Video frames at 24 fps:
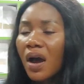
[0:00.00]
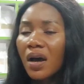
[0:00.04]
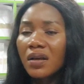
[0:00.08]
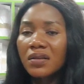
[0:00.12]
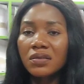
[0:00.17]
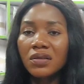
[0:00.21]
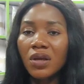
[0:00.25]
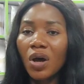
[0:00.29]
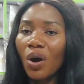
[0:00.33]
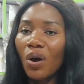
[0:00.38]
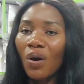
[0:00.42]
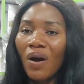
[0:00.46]

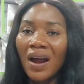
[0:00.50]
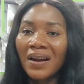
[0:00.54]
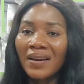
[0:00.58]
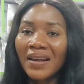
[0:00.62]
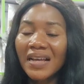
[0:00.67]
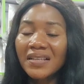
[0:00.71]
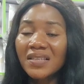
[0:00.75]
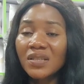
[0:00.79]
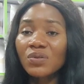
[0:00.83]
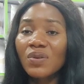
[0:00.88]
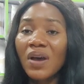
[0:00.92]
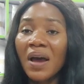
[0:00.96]
So
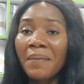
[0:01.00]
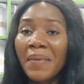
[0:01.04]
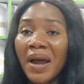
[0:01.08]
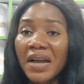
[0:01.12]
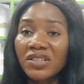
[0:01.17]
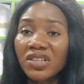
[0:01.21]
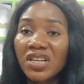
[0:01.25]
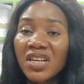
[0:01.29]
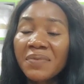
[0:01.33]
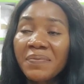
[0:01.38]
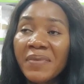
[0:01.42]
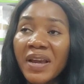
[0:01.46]
that's why I'm
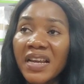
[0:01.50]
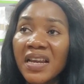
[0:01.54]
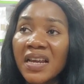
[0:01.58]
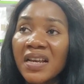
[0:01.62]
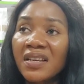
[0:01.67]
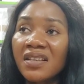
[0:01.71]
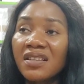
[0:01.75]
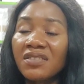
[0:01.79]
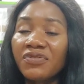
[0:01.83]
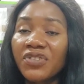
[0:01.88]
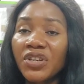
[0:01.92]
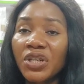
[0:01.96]
actually making
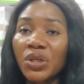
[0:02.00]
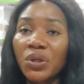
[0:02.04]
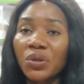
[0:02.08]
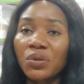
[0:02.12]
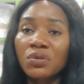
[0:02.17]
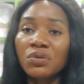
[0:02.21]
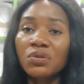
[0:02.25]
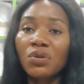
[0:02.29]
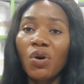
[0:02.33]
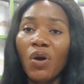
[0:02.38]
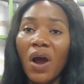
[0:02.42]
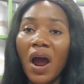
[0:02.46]
this video.
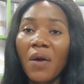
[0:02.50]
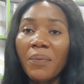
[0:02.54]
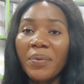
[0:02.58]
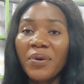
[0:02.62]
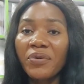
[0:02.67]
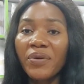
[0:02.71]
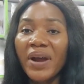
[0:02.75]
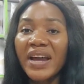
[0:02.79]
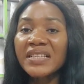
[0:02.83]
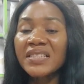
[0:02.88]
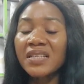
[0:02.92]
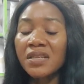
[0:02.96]
So I'll be
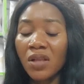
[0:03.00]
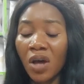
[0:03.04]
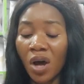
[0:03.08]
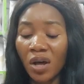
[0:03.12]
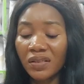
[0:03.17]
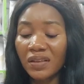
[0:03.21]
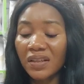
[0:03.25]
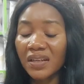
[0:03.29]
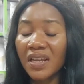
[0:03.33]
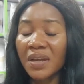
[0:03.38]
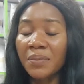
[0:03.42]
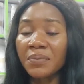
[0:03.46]
writing
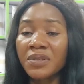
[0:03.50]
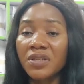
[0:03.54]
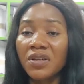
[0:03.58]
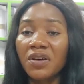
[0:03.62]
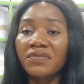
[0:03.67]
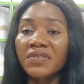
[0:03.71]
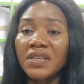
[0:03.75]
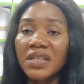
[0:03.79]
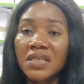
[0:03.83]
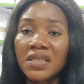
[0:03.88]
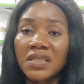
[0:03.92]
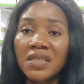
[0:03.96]
all the names
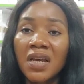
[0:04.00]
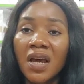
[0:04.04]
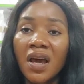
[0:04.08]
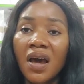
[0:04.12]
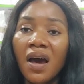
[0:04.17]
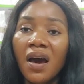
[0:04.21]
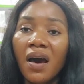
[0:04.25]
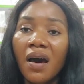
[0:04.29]
of this